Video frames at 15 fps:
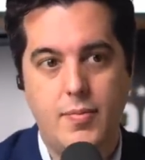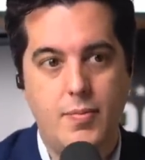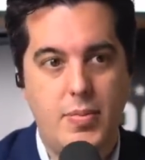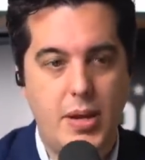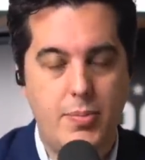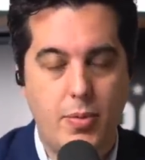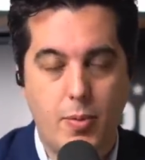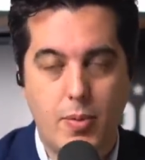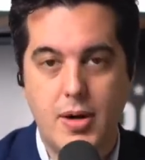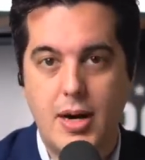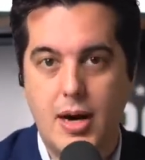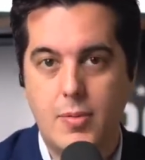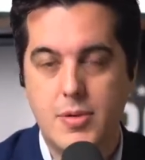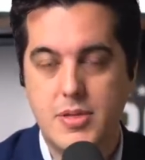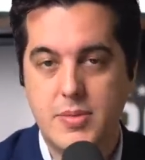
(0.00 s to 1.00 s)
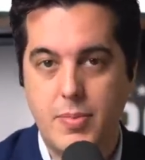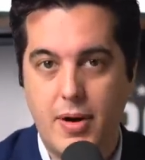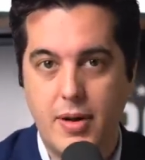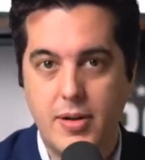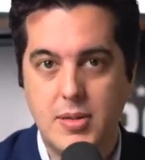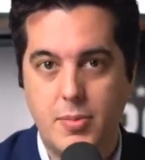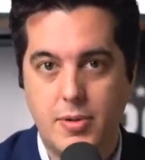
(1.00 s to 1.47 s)
People were not
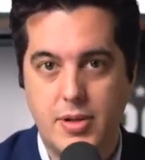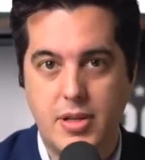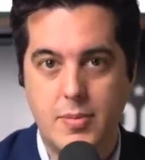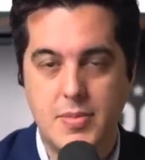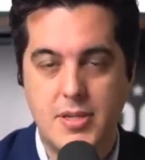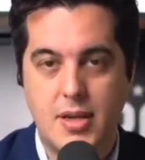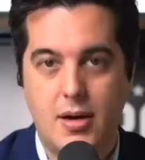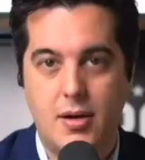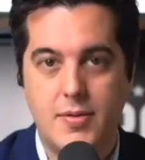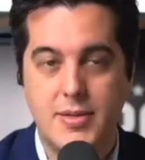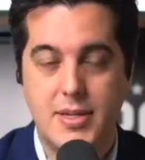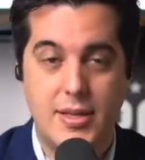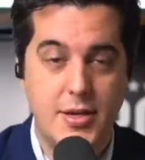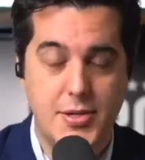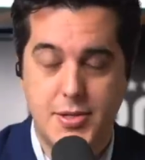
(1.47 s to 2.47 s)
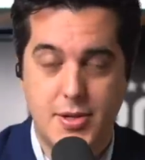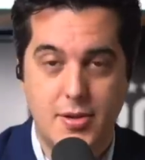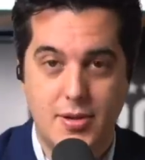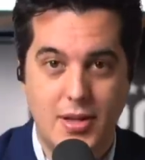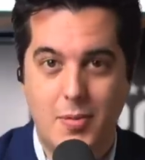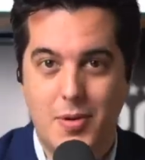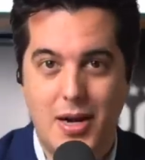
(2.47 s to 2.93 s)
responsible to themselves, and they
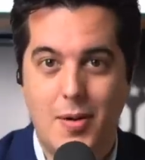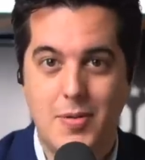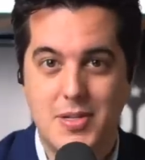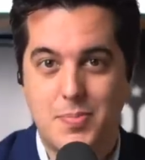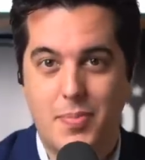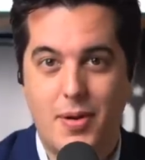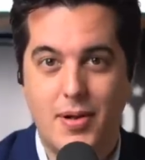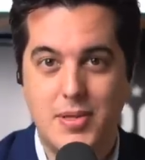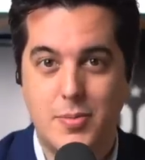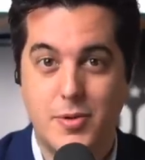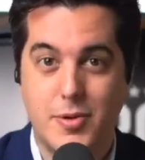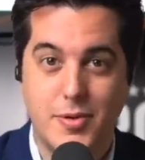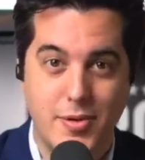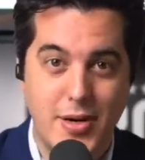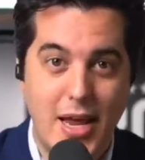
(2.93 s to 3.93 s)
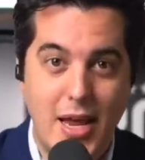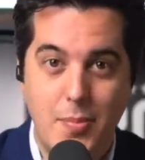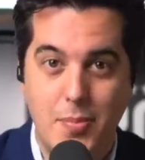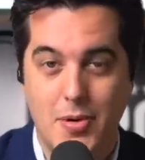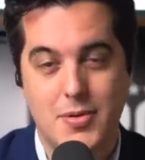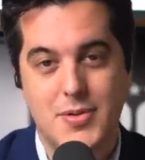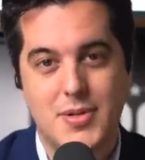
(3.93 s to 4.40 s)
certainly were not responsible to their
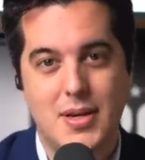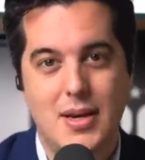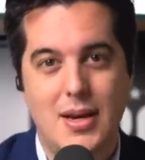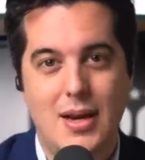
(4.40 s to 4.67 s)
neighbors.